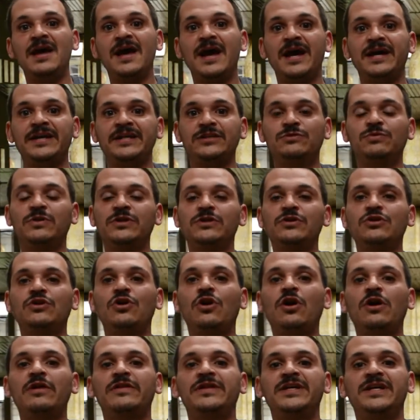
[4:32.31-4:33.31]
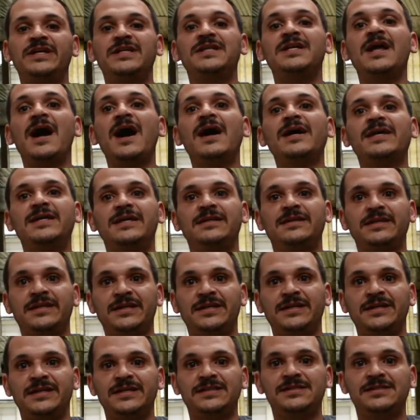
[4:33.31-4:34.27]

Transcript: and it's what you call the inoculant.